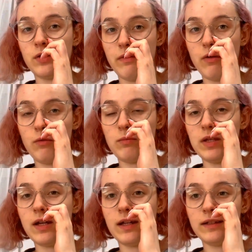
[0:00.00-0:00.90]
though,
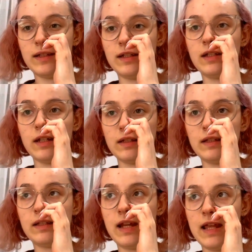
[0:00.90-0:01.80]
because it
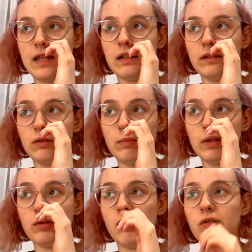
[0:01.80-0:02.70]
does take a little bit
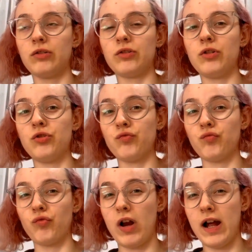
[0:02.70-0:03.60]
longer to
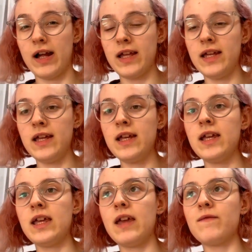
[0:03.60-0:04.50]
dry,
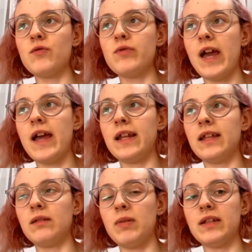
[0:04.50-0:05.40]
if you get any
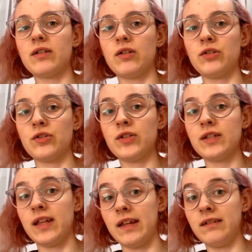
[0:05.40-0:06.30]
of the base on your
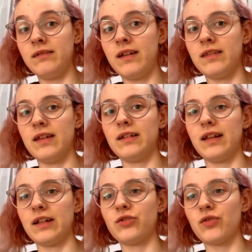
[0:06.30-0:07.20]
skin and then
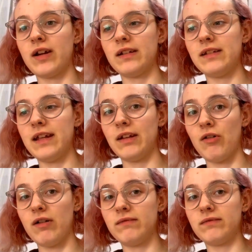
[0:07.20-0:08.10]
like try to take it
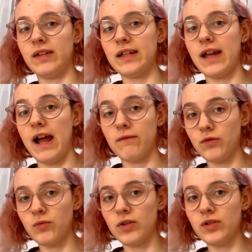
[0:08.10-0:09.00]
off like
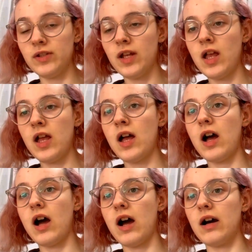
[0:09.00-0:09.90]
afterwards,
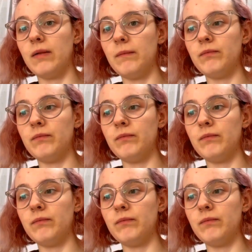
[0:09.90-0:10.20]
um,